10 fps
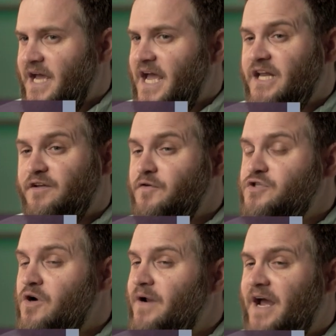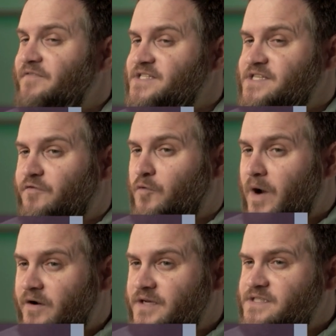And if you don't have the
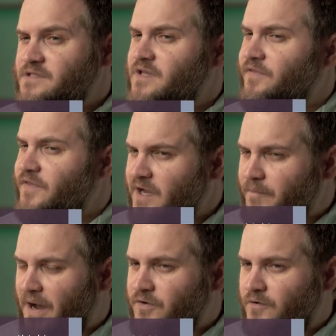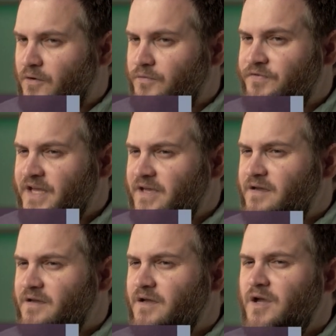self-awareness to think about your own
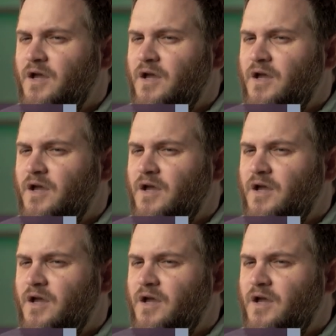thinking,